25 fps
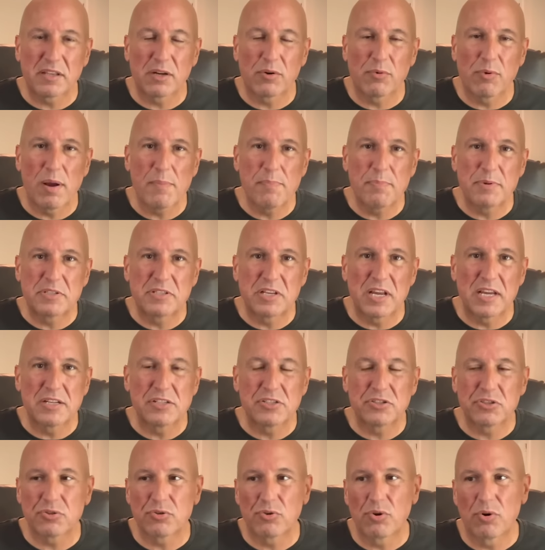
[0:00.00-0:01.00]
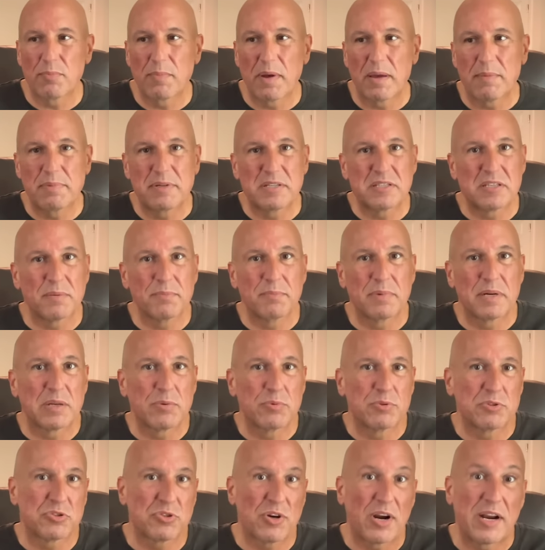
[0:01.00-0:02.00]
their reputation, or maybe somebody
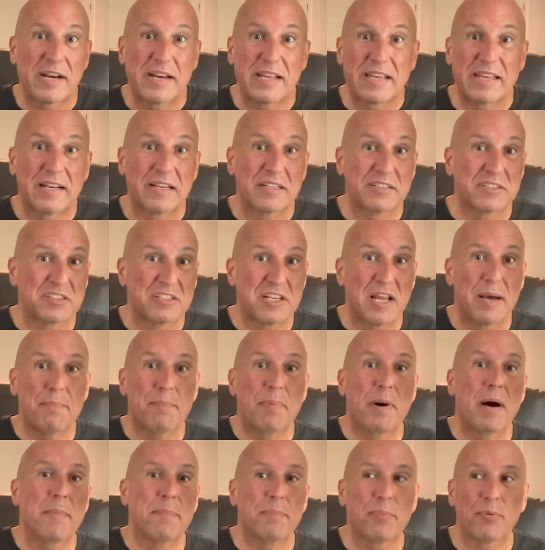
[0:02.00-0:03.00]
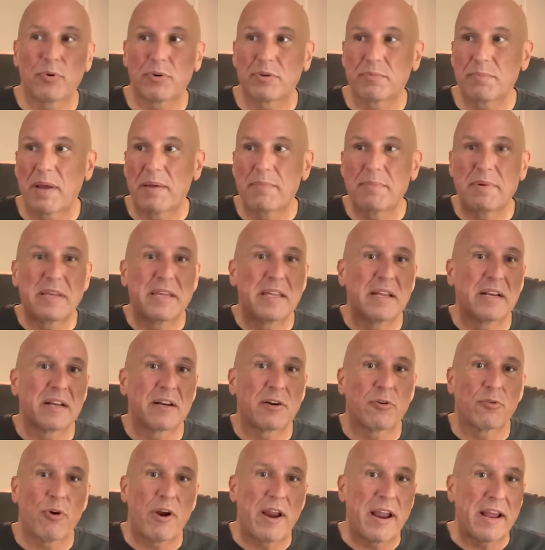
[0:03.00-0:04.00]
was trying to get a step up, or maybe get a
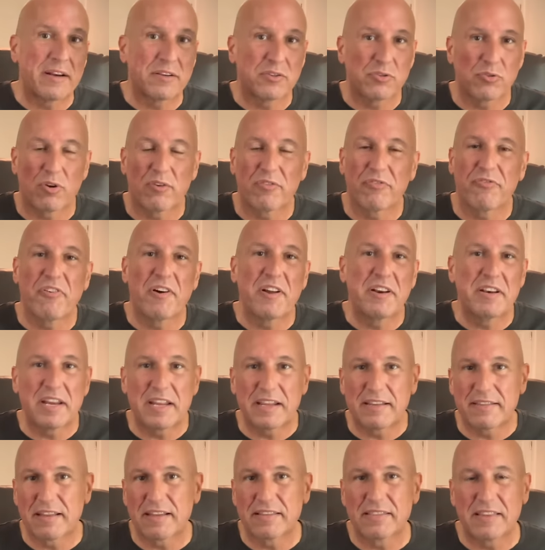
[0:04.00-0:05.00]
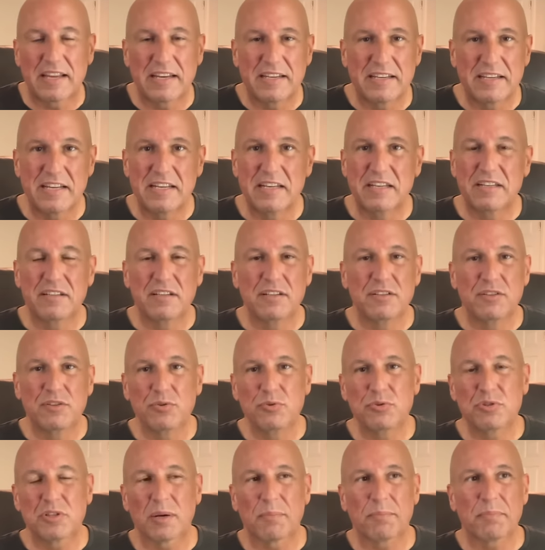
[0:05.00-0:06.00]
grant or a funding that they needed to
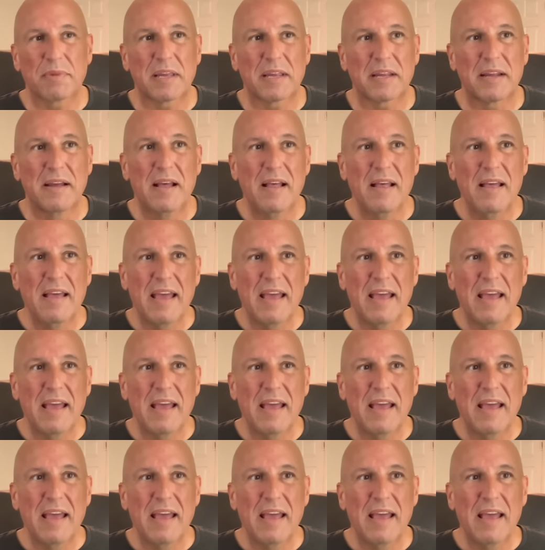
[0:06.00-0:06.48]
do something,